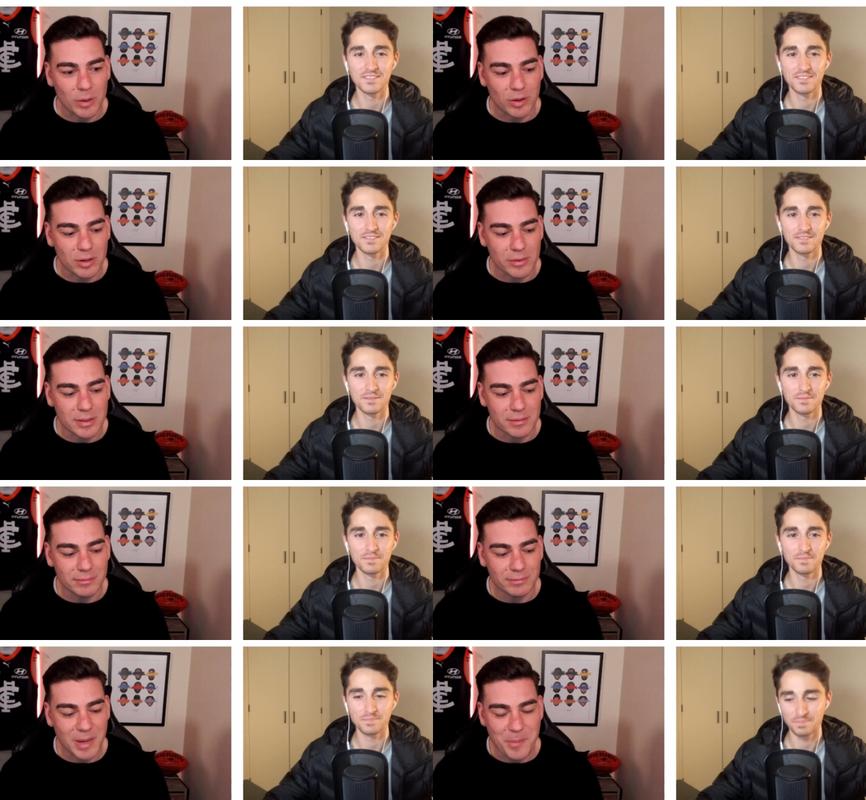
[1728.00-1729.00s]
Speaker 1: with you and
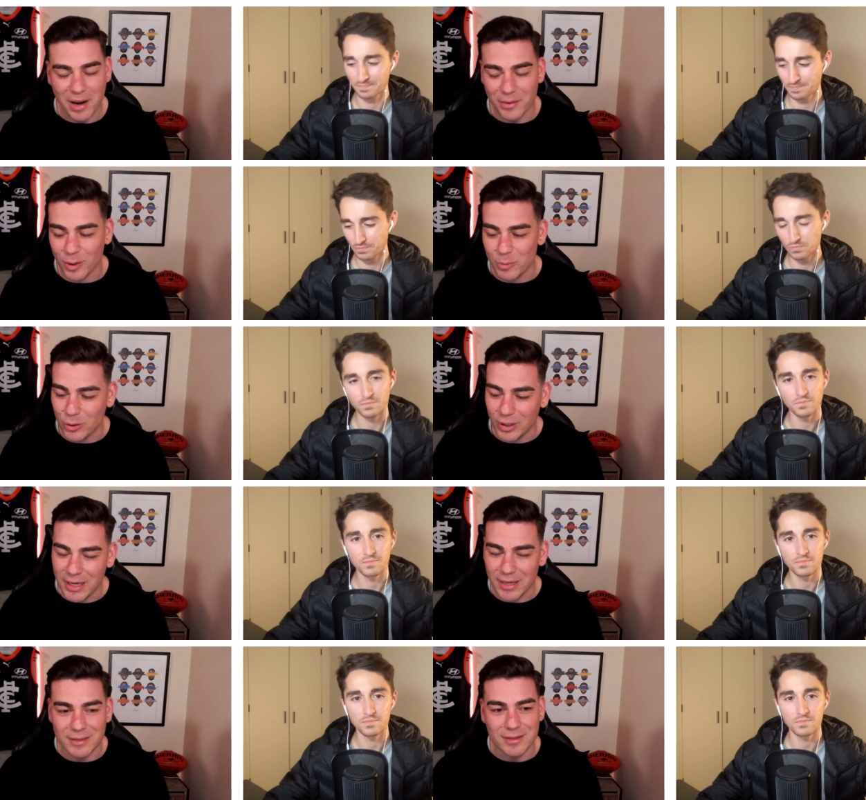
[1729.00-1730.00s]
be part of the
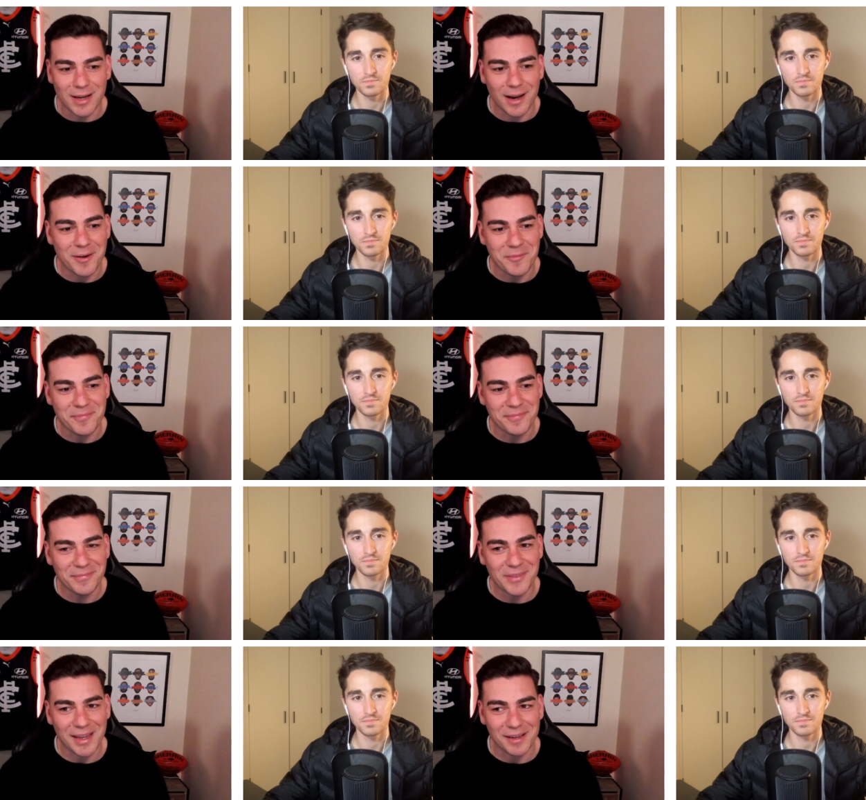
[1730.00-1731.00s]
community. And
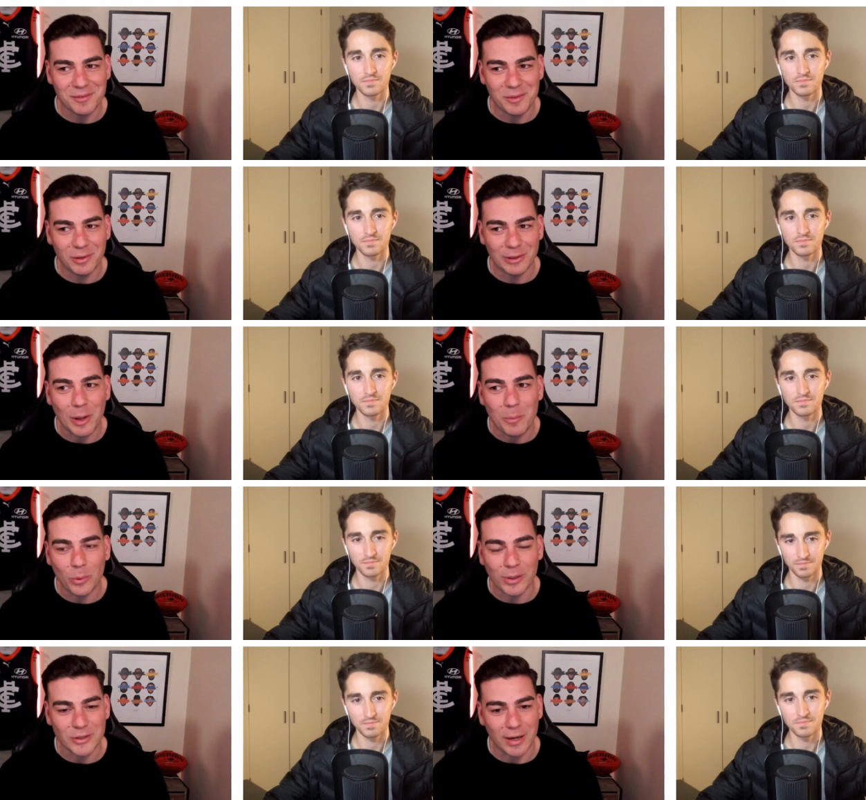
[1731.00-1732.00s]
yeah, a lot
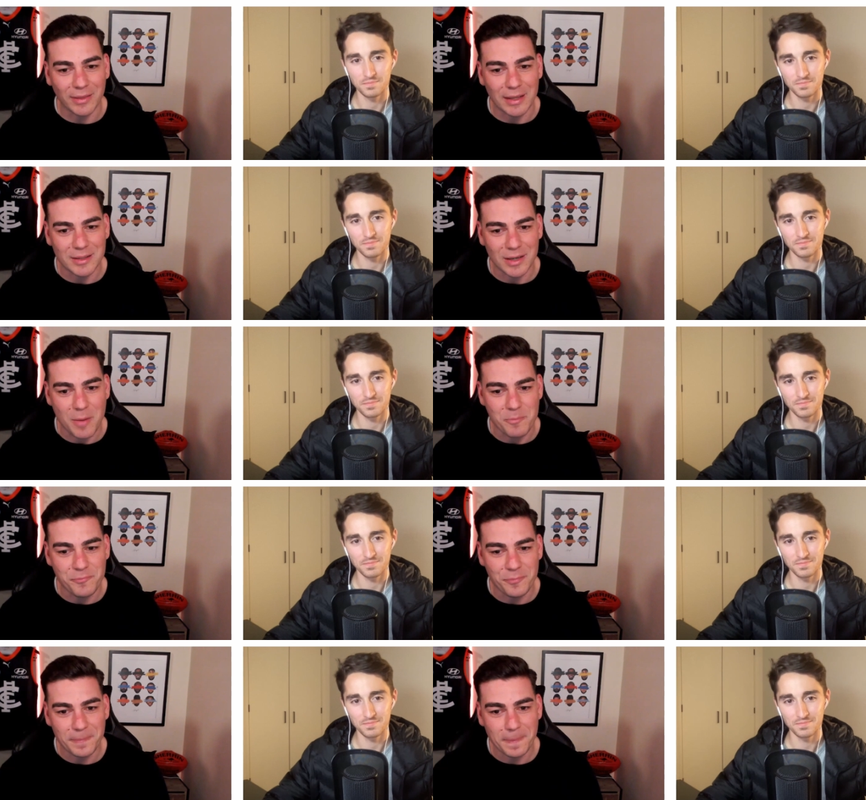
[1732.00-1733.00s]
more exciting things to come.
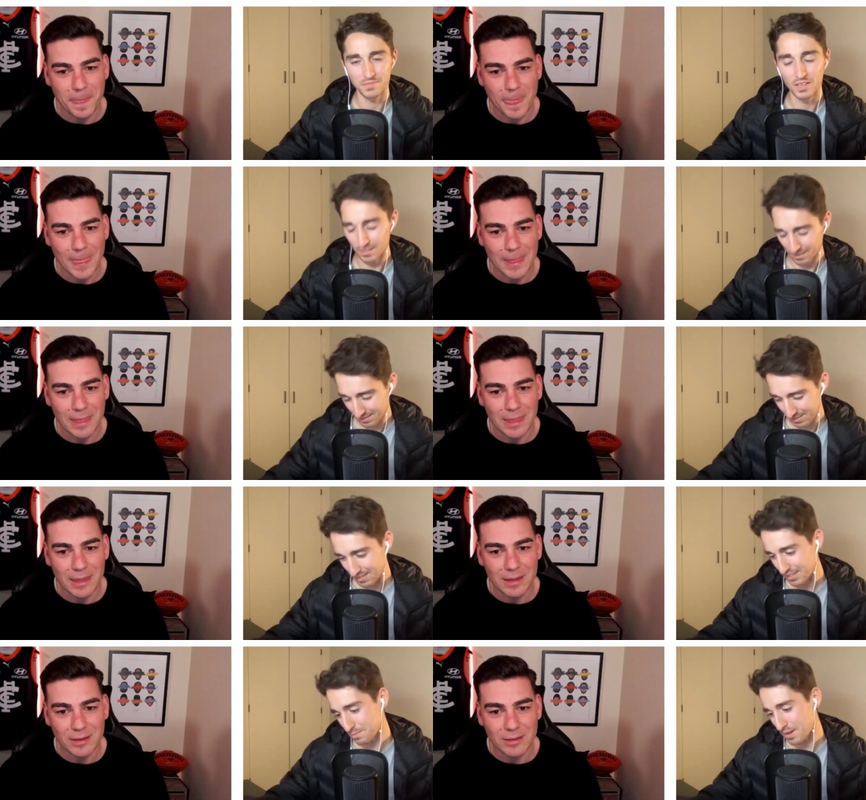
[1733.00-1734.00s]

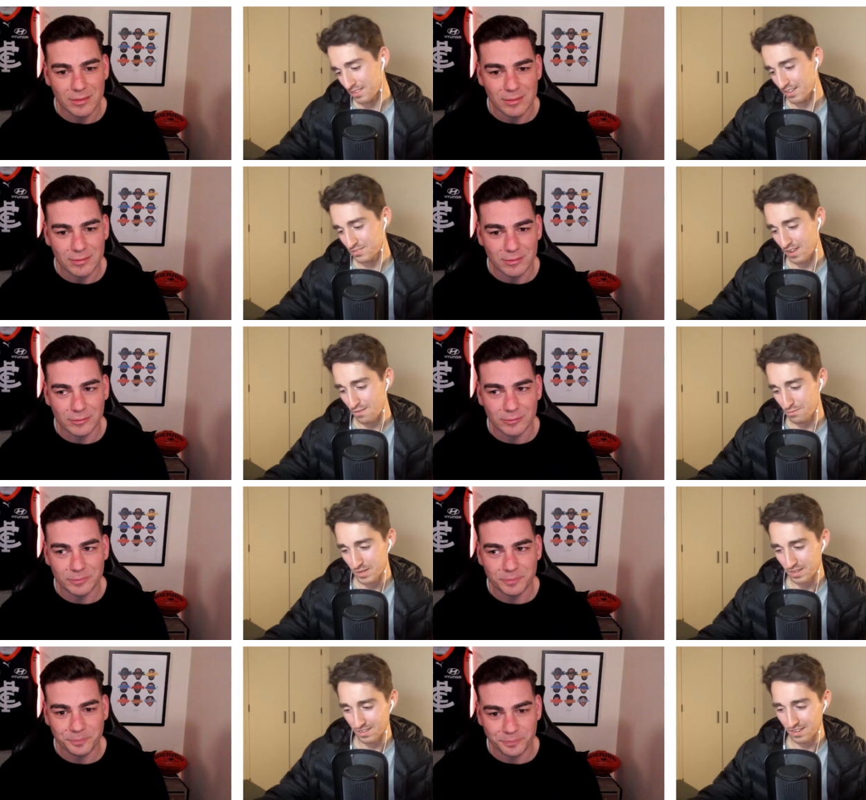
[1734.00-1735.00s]
Speaker 2: Thanks, mate. Thanks for having
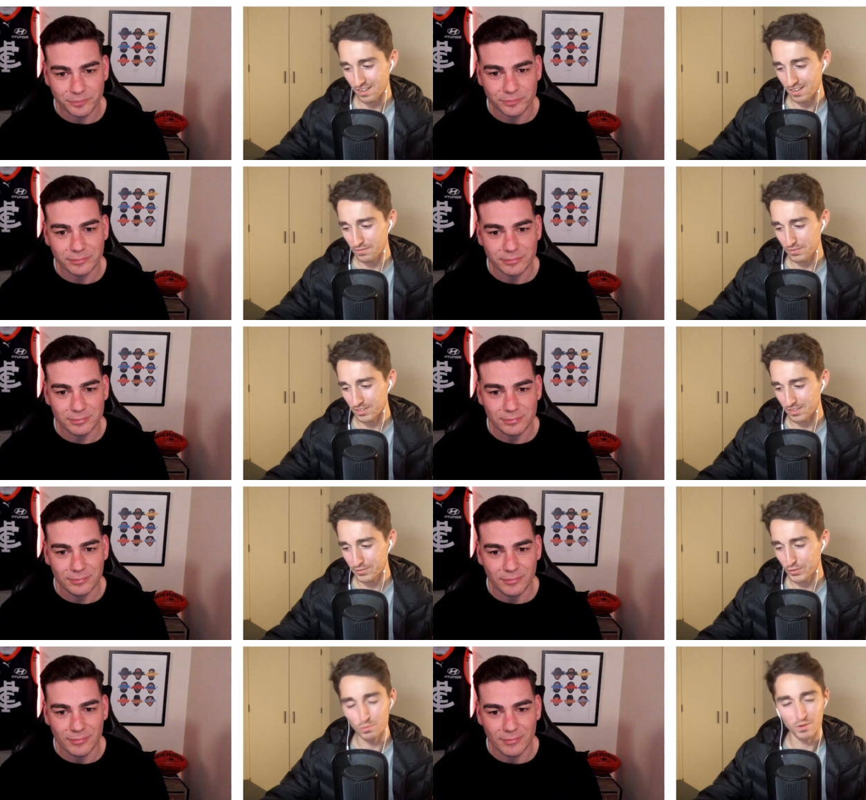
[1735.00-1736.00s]
me. And yeah, have
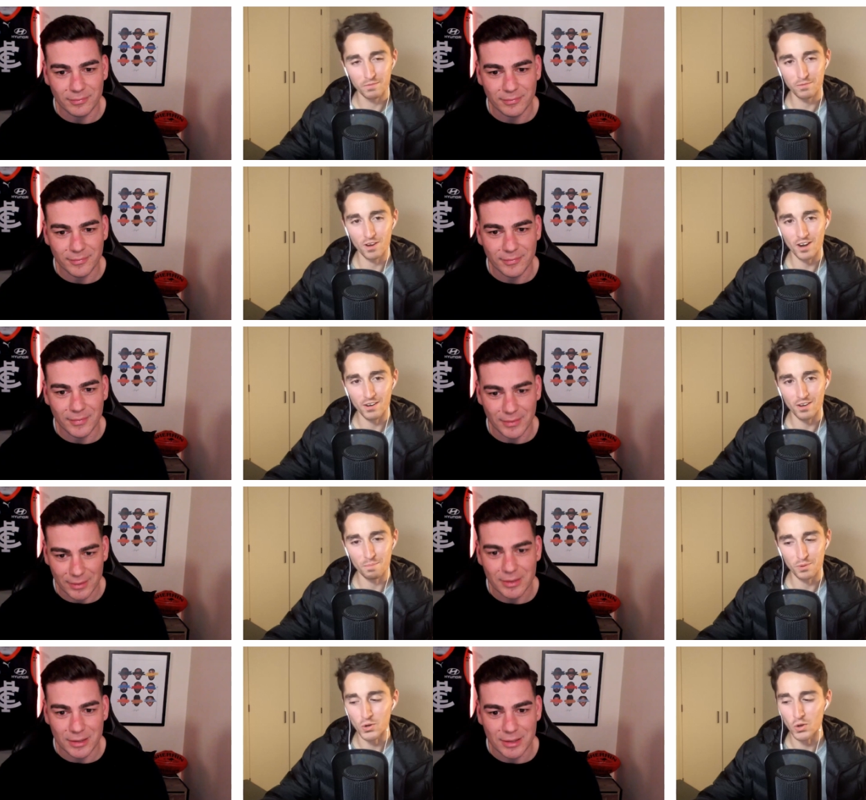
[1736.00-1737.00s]
a good one on Friday
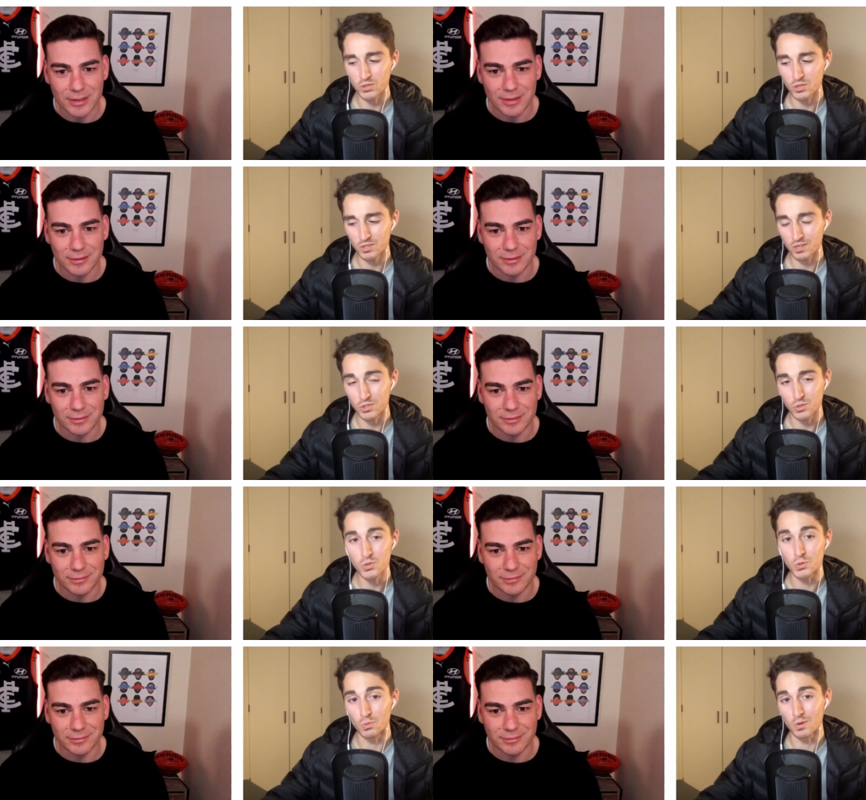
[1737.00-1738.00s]
night, but not a
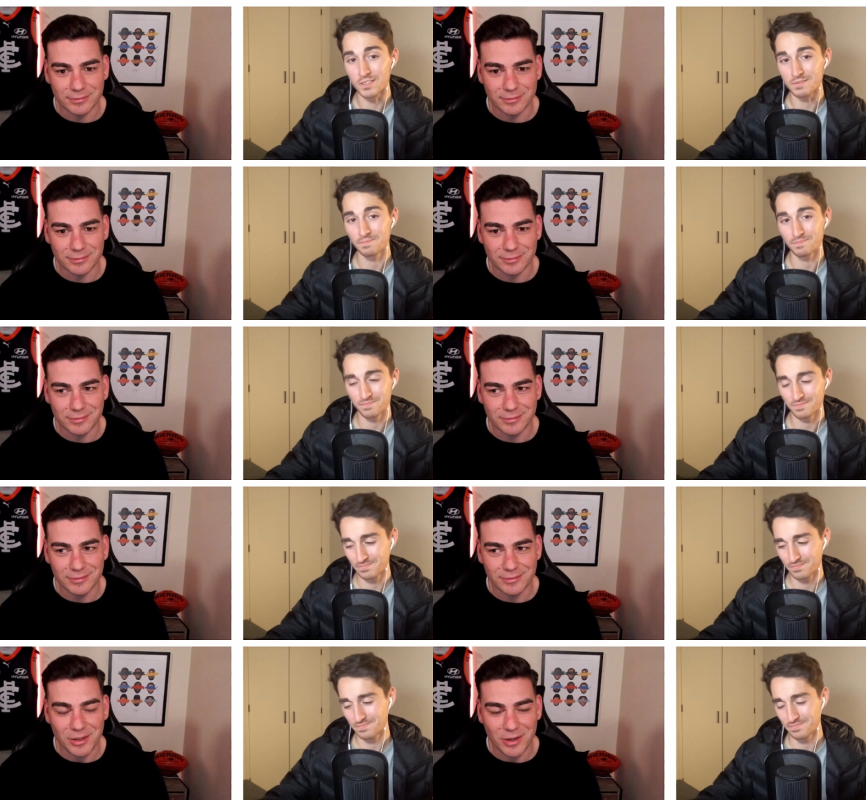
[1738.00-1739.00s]
too good one.
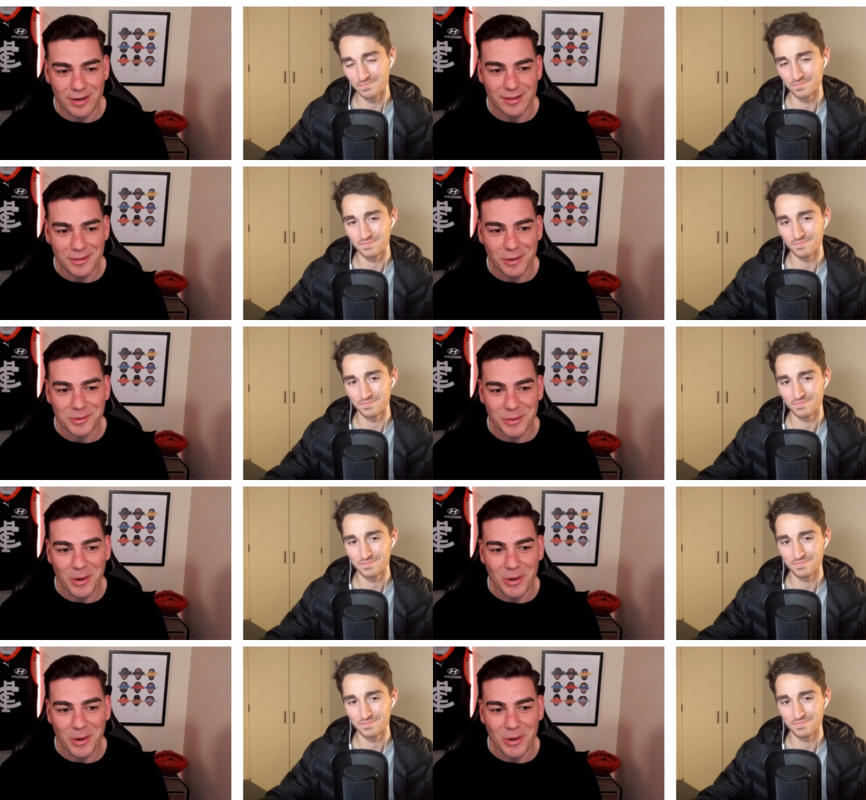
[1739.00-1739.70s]
Speaker 1: All right. I'll see